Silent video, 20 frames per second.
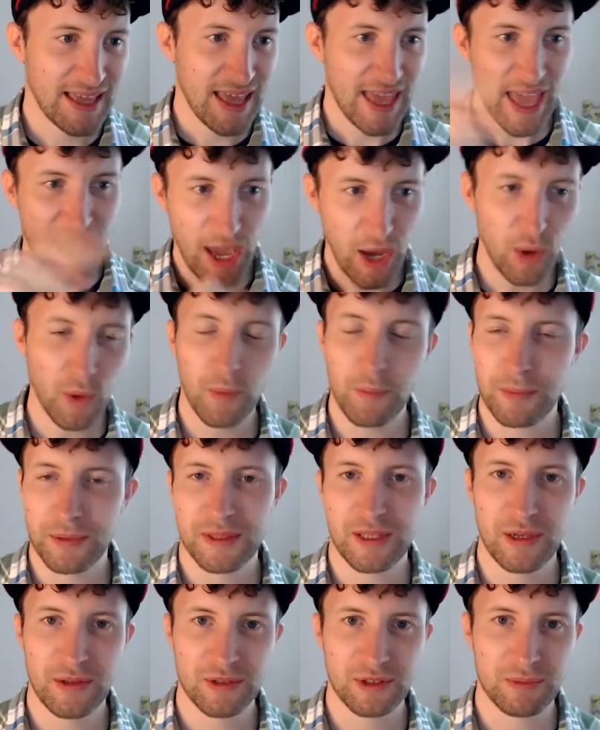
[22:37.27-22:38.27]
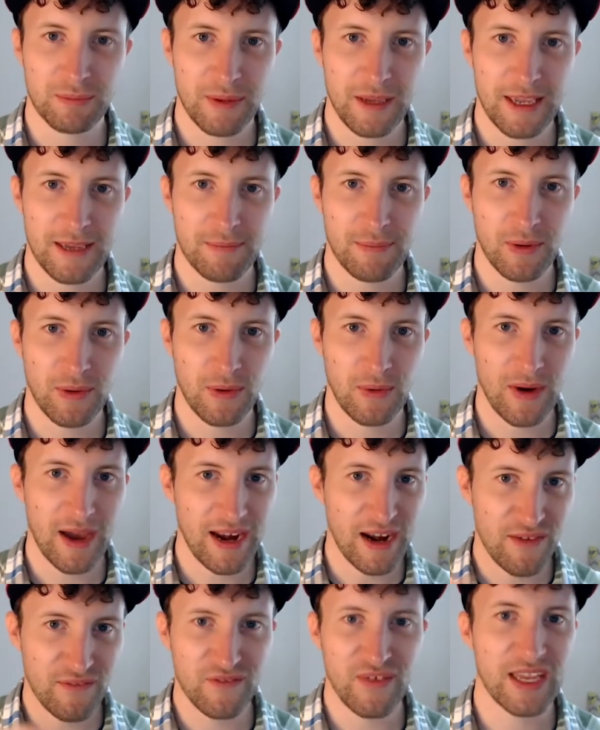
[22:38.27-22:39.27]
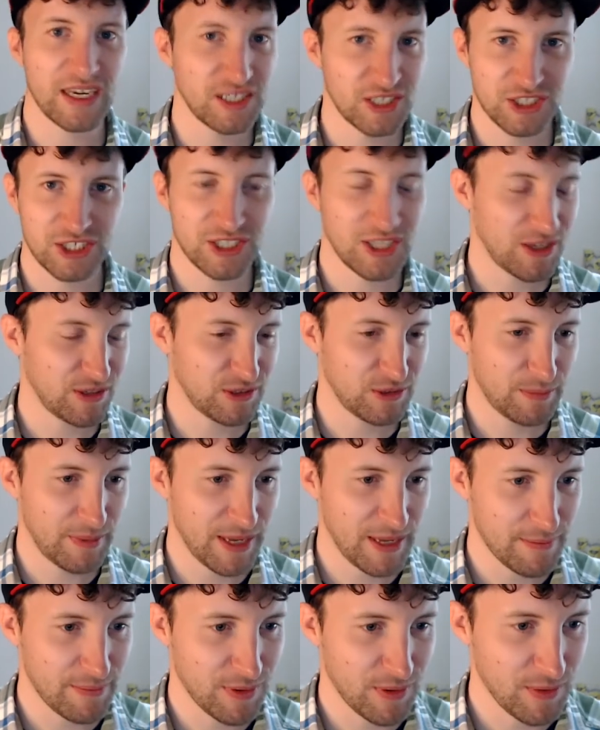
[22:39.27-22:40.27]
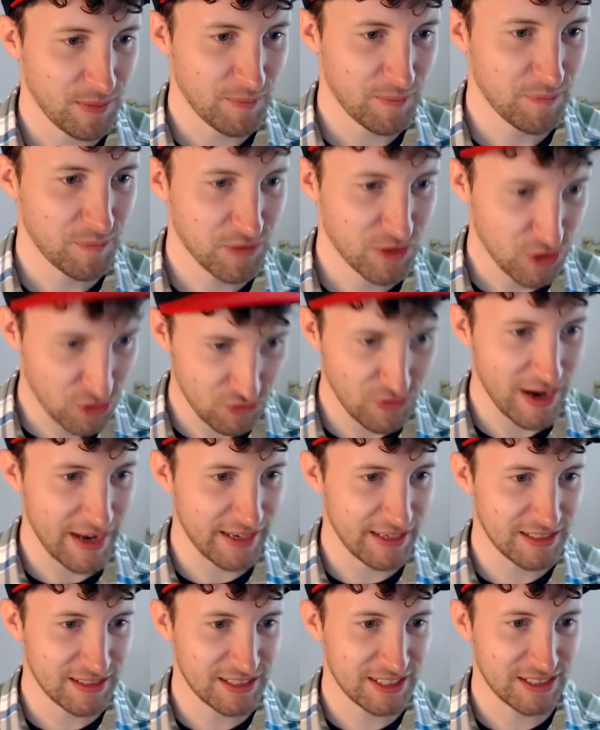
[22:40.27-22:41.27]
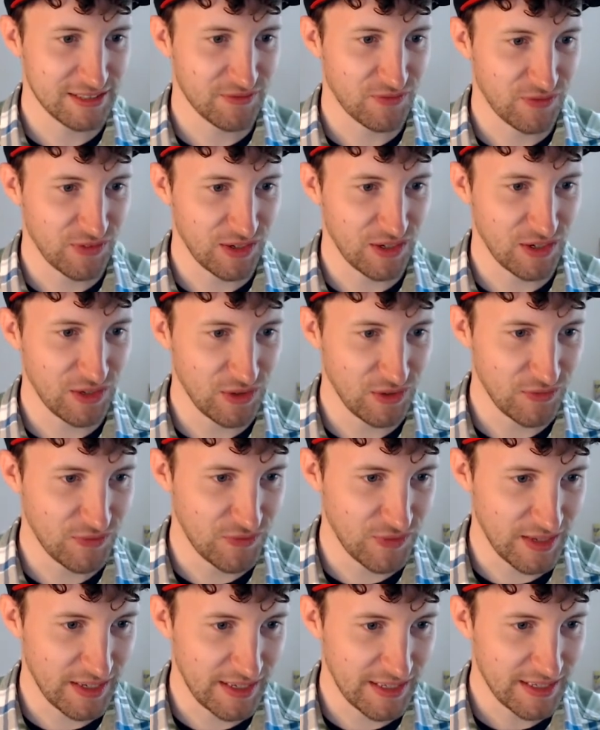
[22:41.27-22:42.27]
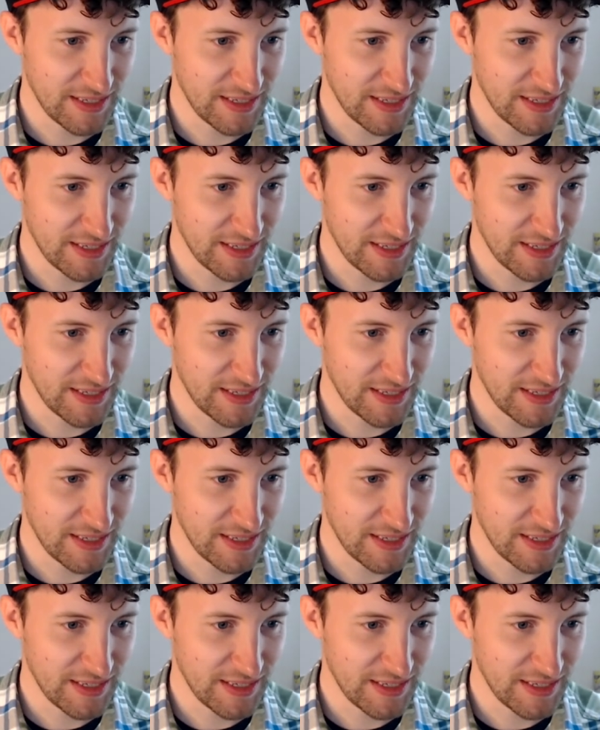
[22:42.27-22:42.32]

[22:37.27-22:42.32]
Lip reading: help those people and avenge those people. Great for Luffy.